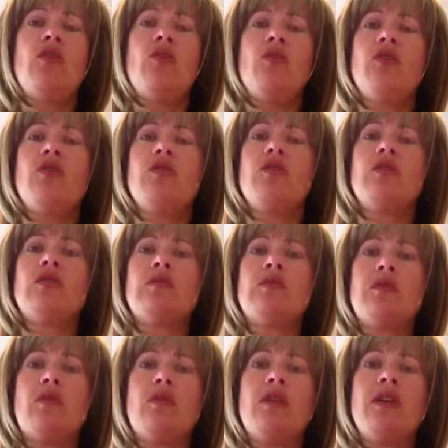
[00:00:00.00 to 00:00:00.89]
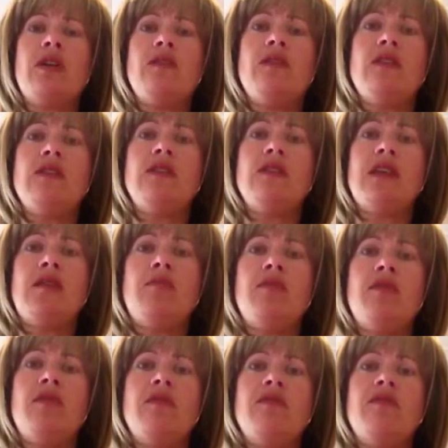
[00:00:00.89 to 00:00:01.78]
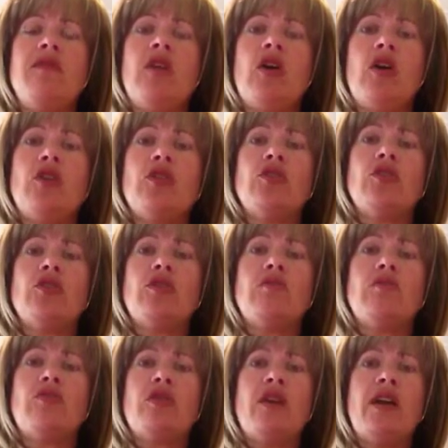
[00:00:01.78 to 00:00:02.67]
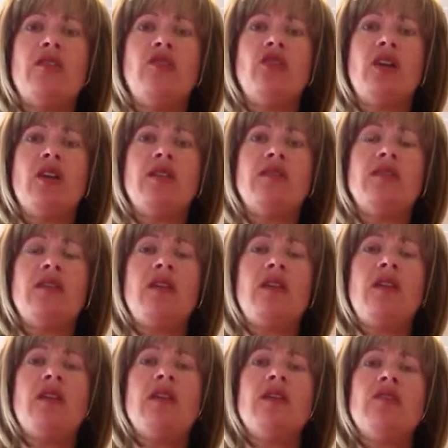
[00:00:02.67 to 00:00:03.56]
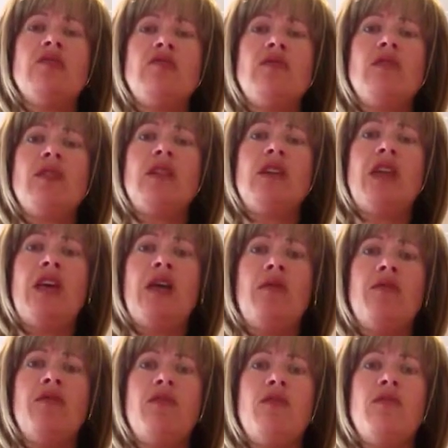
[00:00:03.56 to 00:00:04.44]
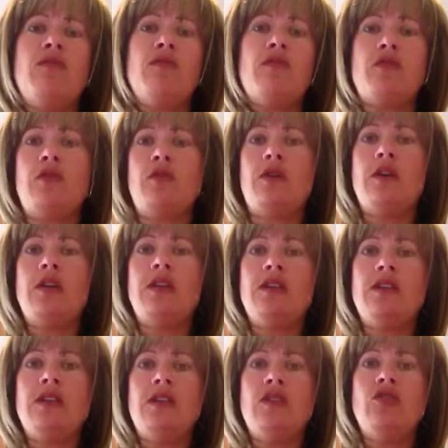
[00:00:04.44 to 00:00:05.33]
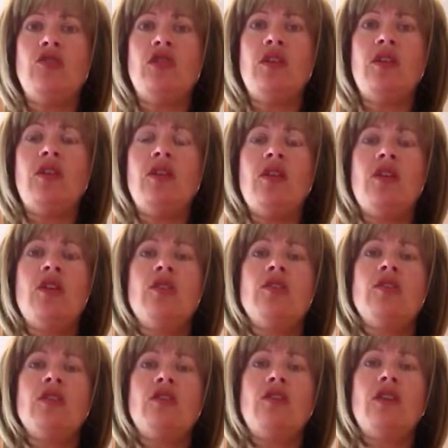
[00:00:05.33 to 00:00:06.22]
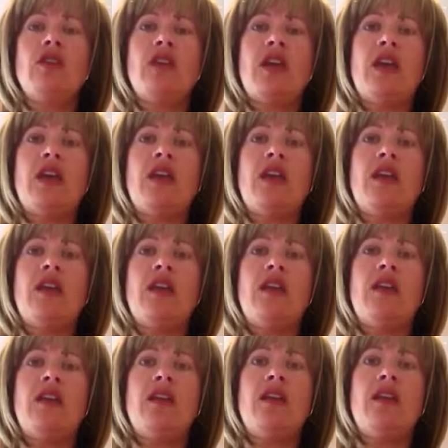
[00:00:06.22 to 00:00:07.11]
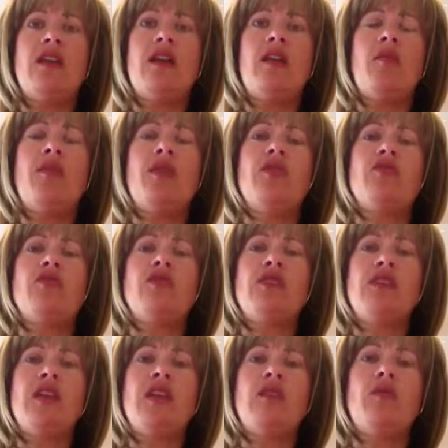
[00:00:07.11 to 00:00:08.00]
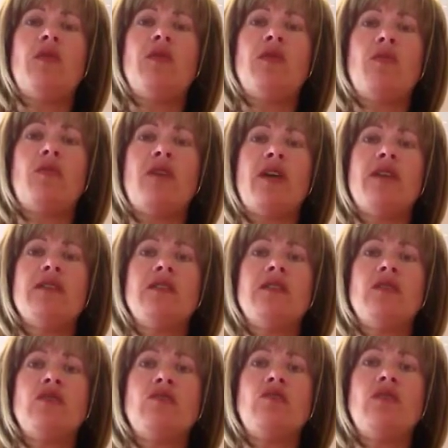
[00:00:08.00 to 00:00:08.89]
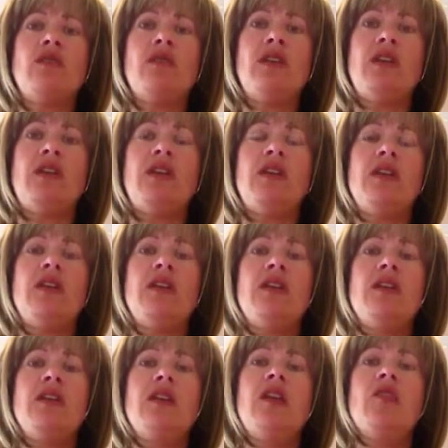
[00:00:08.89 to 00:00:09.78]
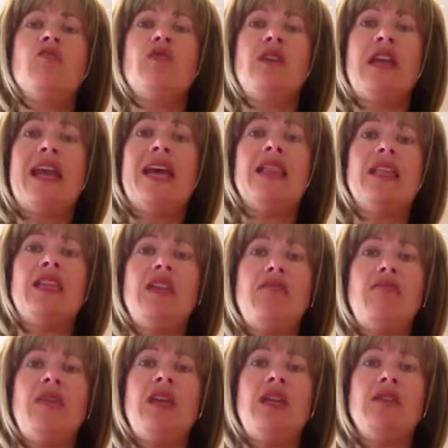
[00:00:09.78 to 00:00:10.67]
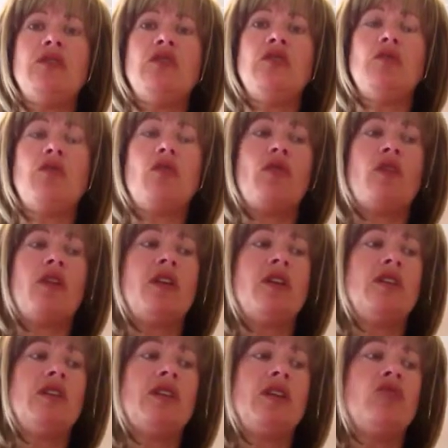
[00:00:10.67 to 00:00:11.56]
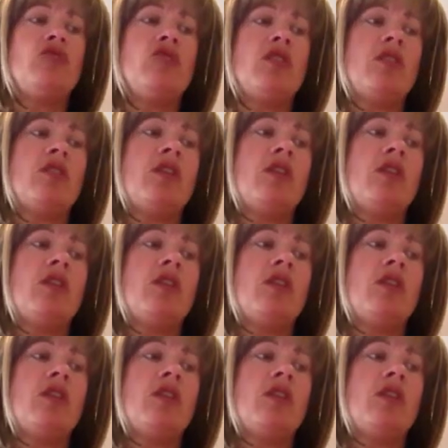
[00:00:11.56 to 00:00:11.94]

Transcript: when you're exploring these type of longer term projects is really helpful for an organization to look at and help understand what the process really in reality means to an organization.